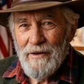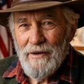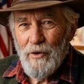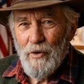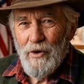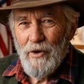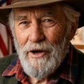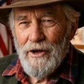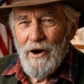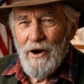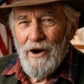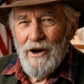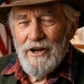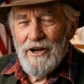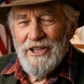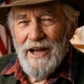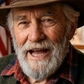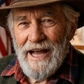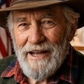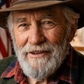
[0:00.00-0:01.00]
or a
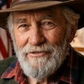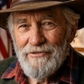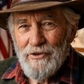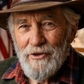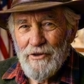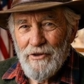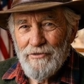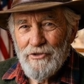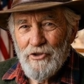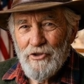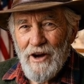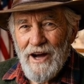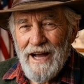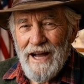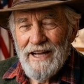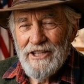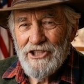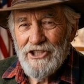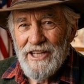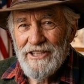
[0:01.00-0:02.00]
large handful of
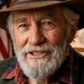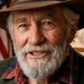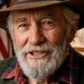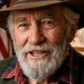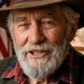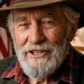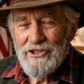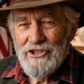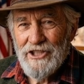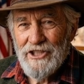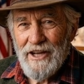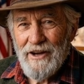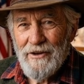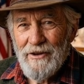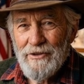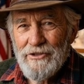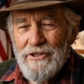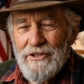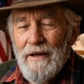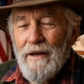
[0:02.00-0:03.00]
dry chestnut
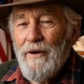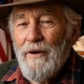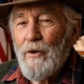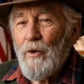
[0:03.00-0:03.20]
shells,